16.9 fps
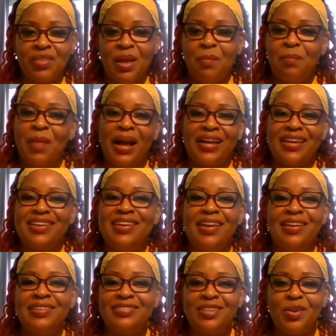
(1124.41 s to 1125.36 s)
my
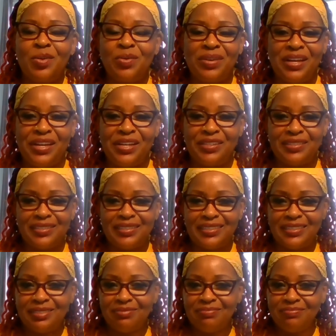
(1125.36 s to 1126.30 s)
kings and queens,